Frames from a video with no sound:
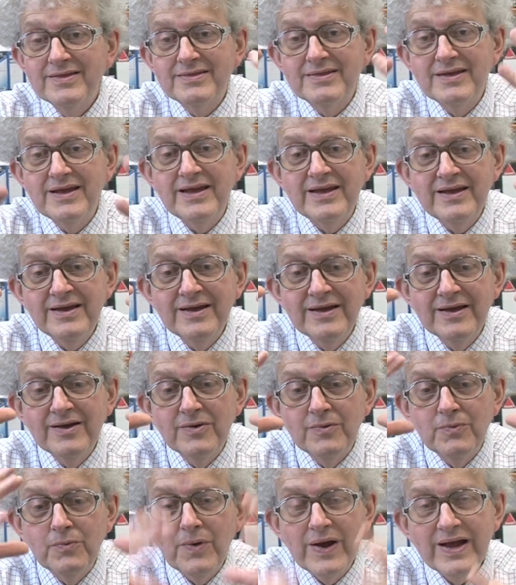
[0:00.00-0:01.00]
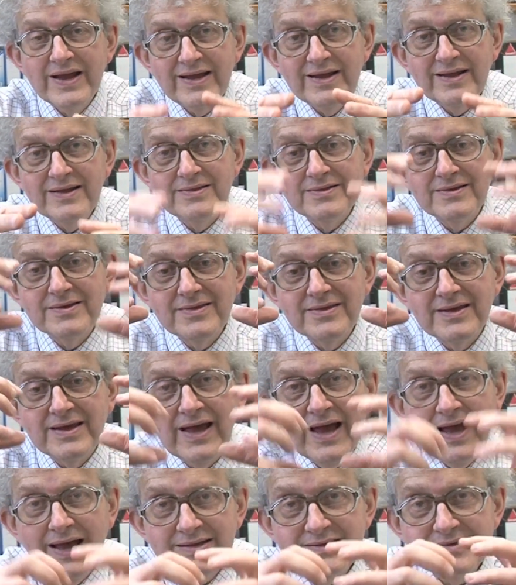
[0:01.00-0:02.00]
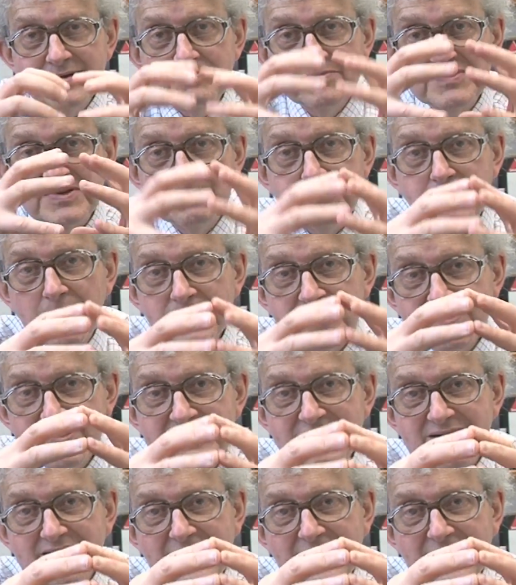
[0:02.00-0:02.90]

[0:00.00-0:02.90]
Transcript: the way that the atoms are bonded